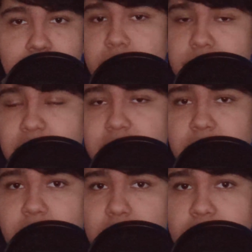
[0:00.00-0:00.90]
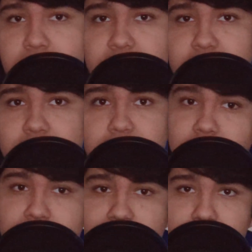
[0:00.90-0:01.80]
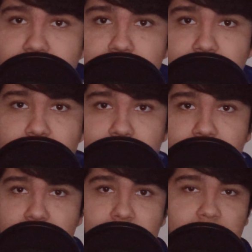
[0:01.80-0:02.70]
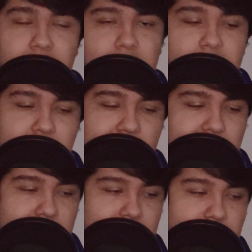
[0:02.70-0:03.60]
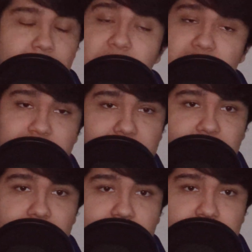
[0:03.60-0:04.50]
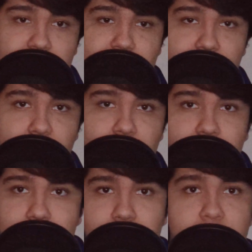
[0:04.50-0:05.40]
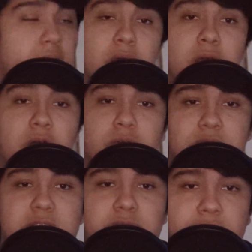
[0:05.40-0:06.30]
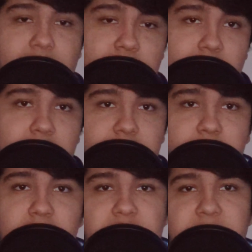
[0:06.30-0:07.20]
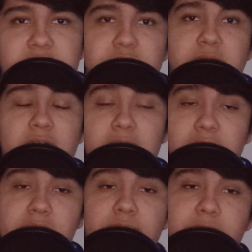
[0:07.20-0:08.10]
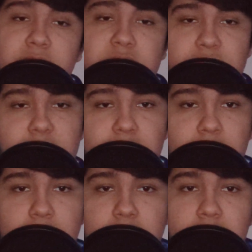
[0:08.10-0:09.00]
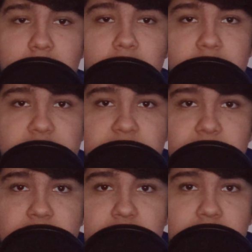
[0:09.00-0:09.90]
Razer Chroma compatibility, and PCIe Gen 4. Oh, that's right. I forgot to mention, every single RGB